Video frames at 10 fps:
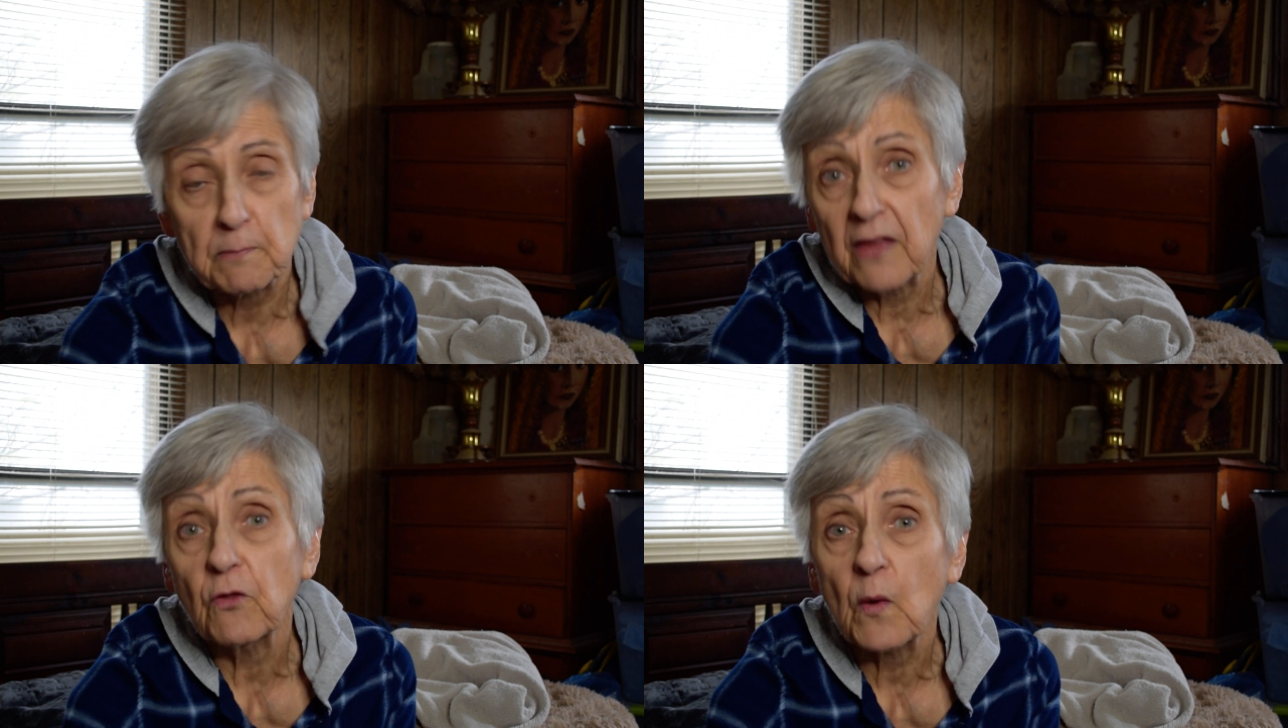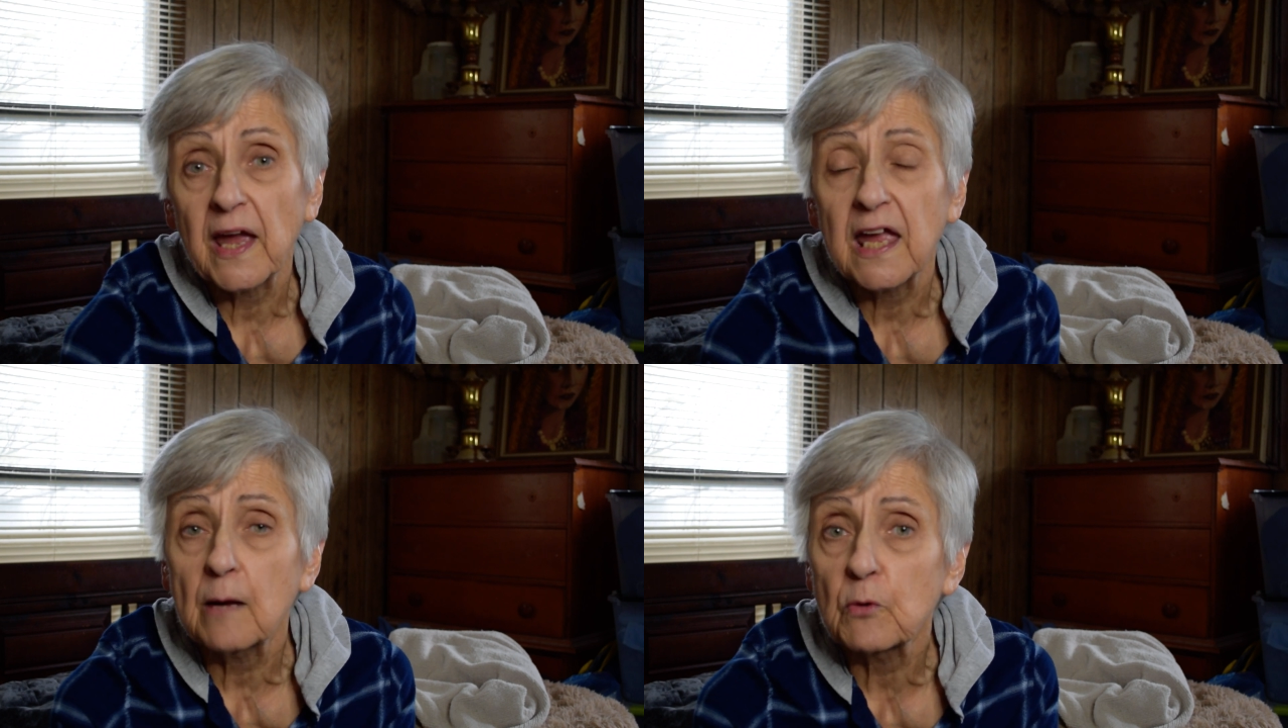By the
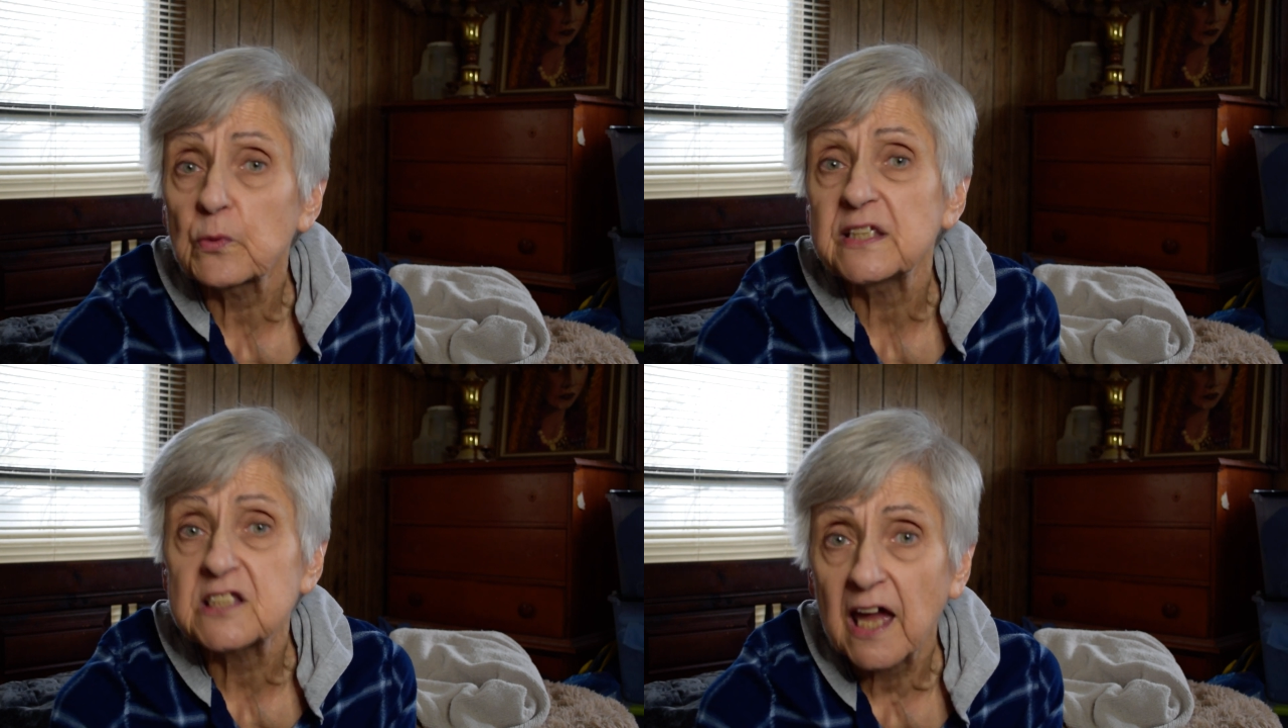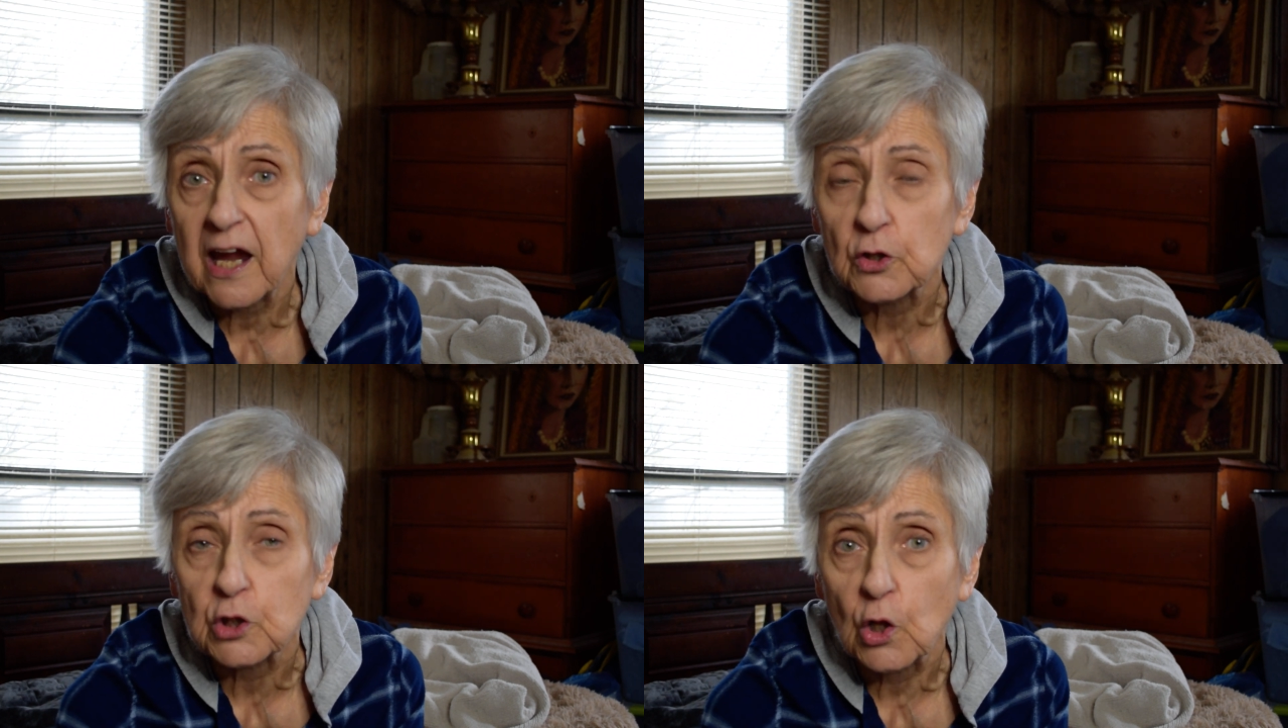way, I'm a
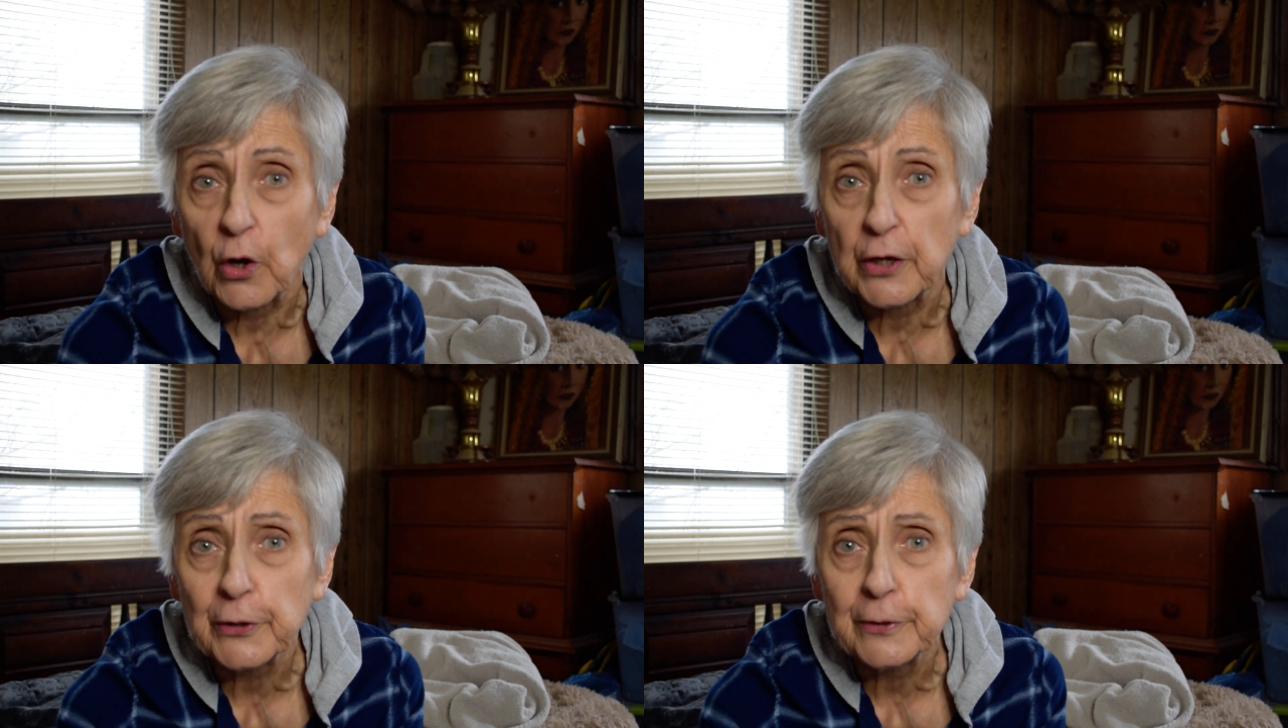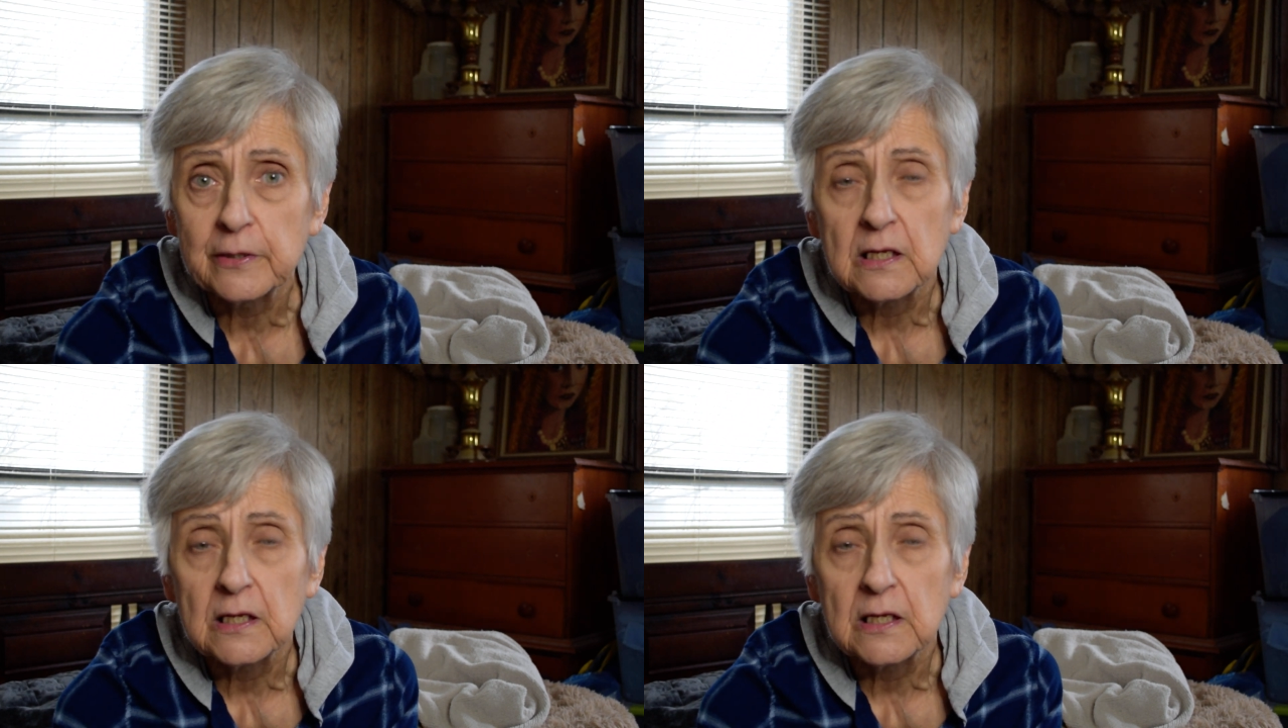retired lawyer,